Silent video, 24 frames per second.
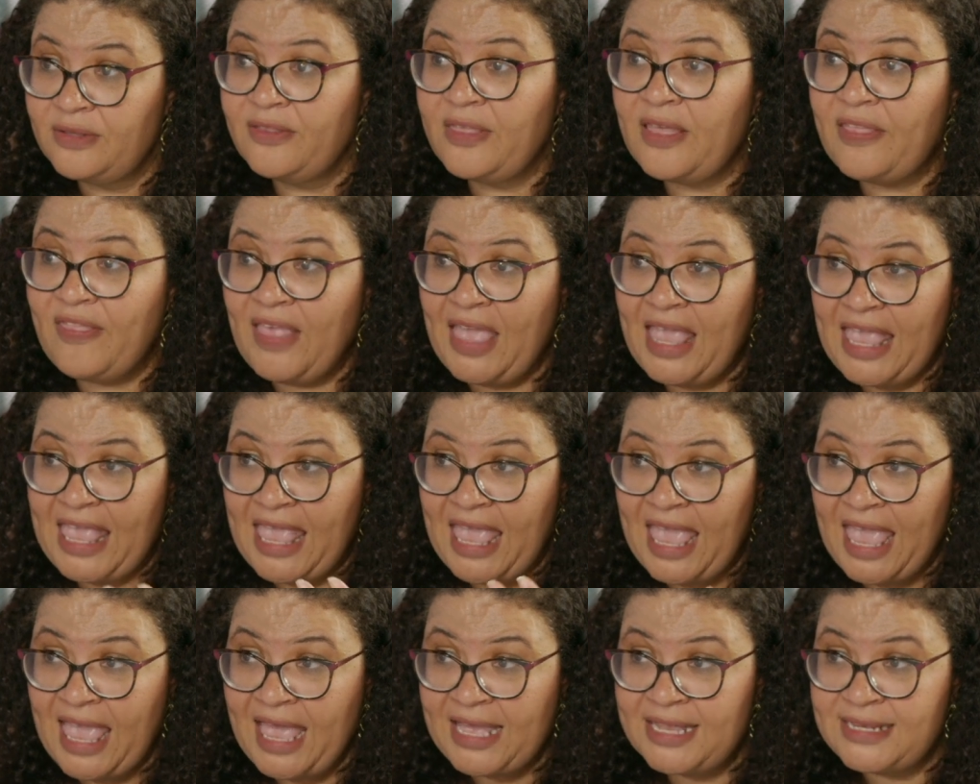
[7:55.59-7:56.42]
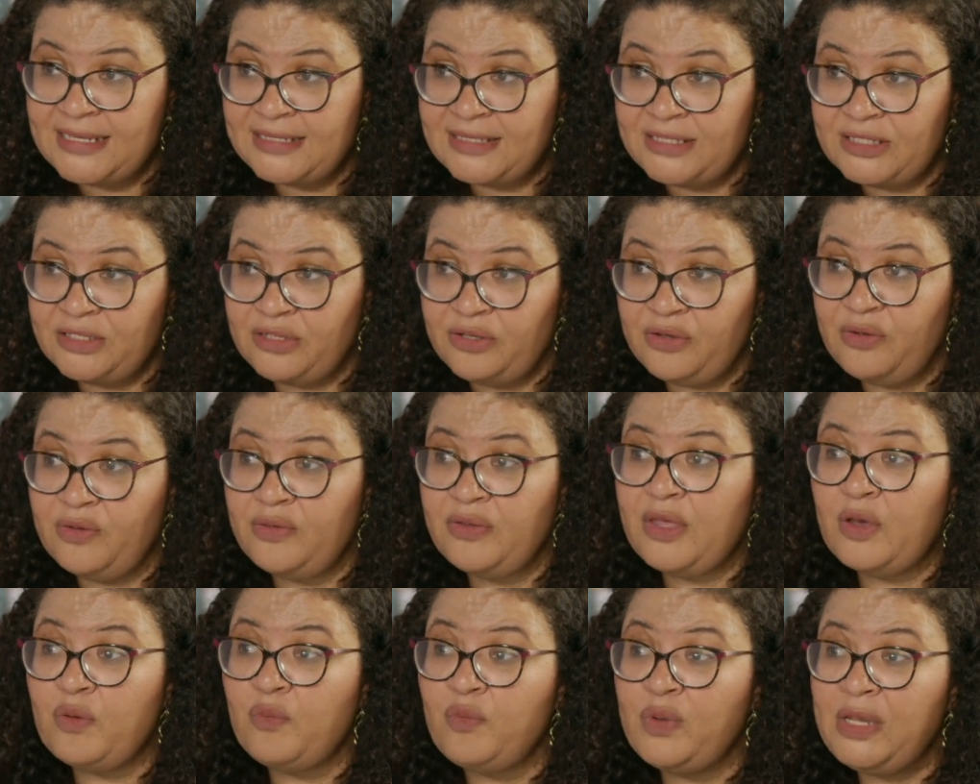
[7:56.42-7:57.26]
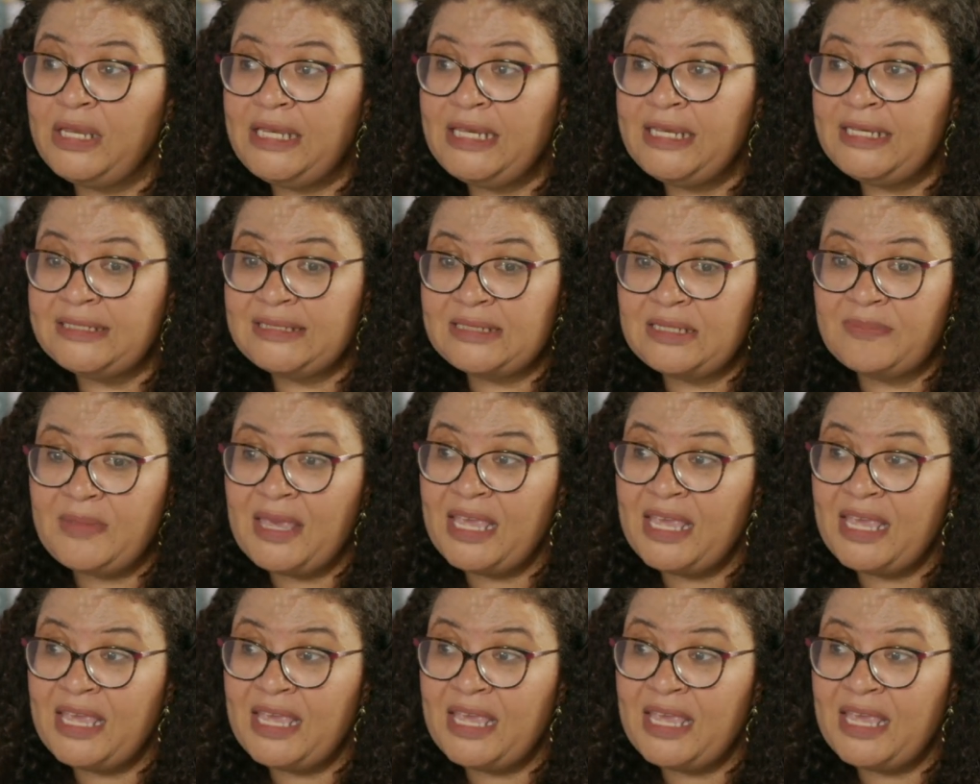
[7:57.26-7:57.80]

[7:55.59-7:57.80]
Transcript: that they can't do, that we need to